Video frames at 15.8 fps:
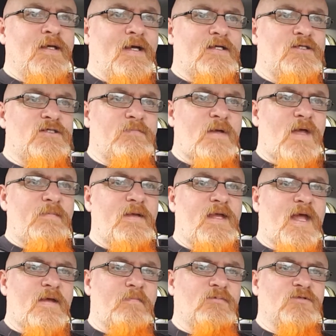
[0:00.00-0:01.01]
as you may
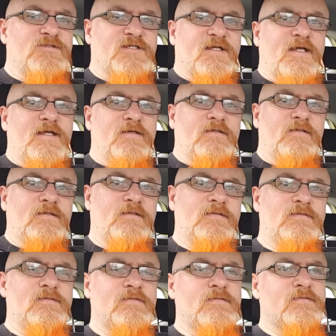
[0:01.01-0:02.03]
be able to hear
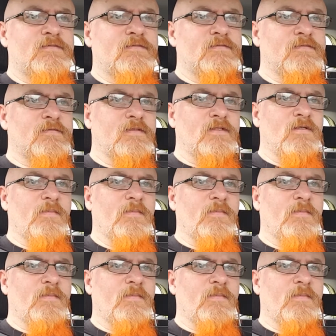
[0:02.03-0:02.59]
in